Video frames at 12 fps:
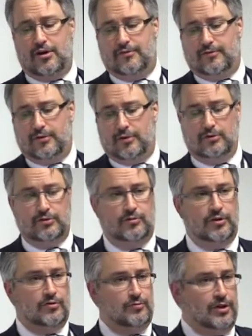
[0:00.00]
For those of
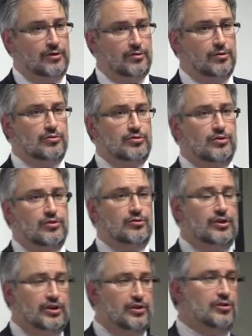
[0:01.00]
you who've been through
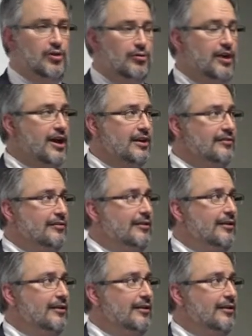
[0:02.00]
surgery, you know that.